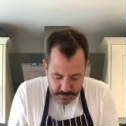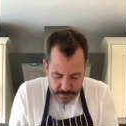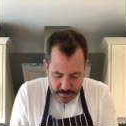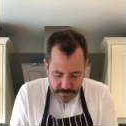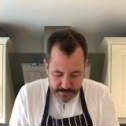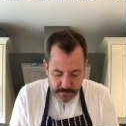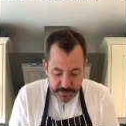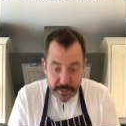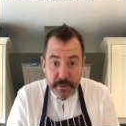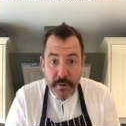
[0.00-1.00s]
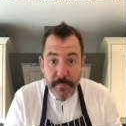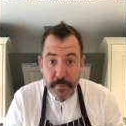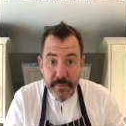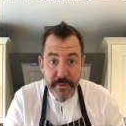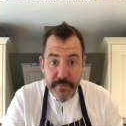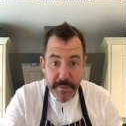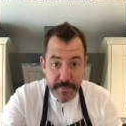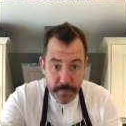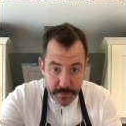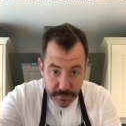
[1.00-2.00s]
it's like a crumble. If you ever made a
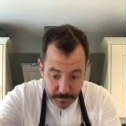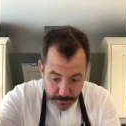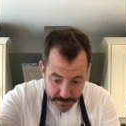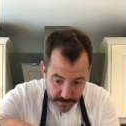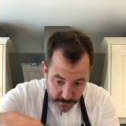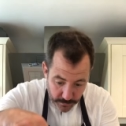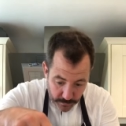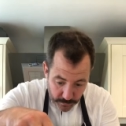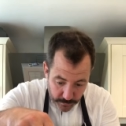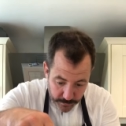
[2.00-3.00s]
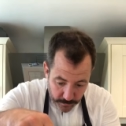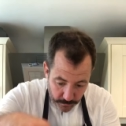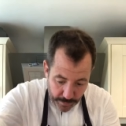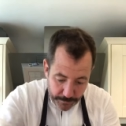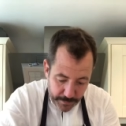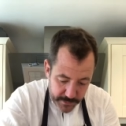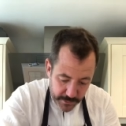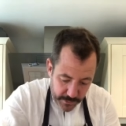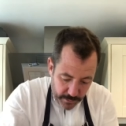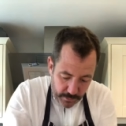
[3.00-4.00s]
pudding crumble, it's got butter
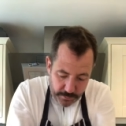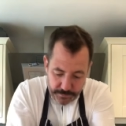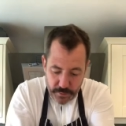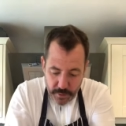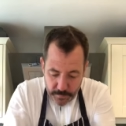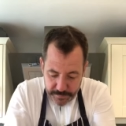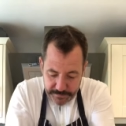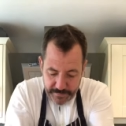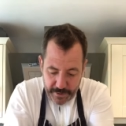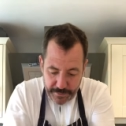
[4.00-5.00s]
and lard with the flour.